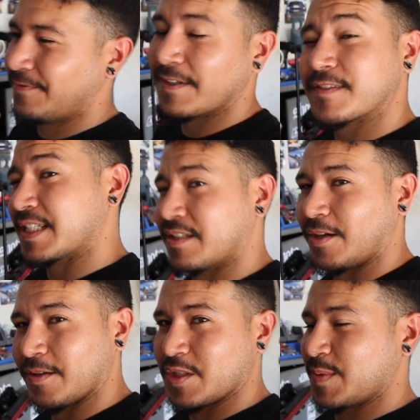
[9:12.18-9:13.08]

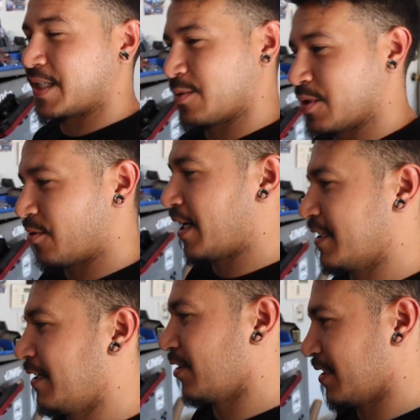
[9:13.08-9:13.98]
$15 because it was cracked
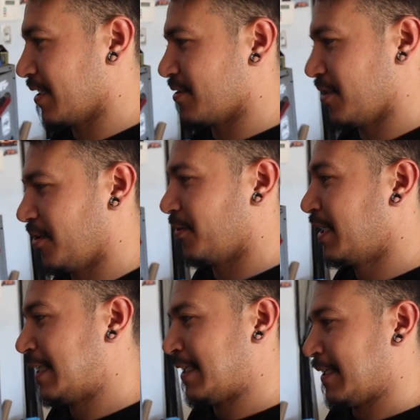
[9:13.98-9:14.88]
and everything. So
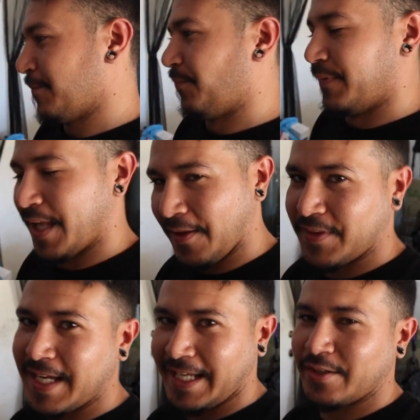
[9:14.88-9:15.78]
not
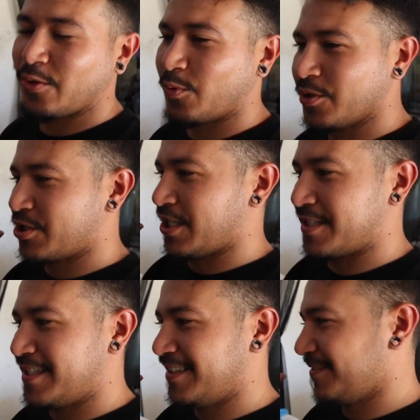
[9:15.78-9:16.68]
the end of the world,
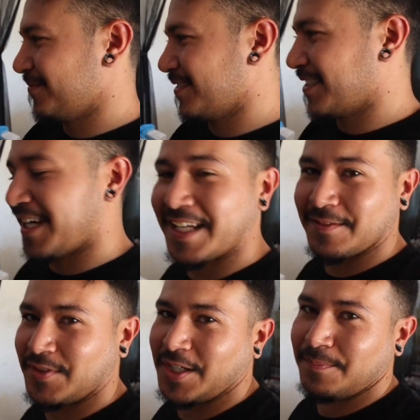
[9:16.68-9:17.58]
just kind
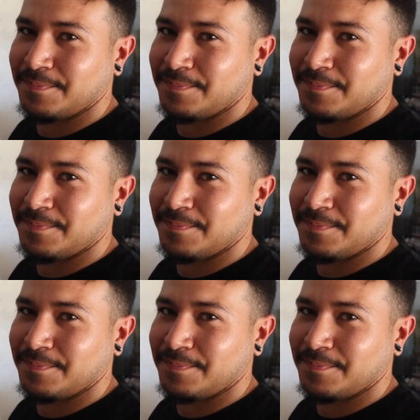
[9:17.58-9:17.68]
of dumb.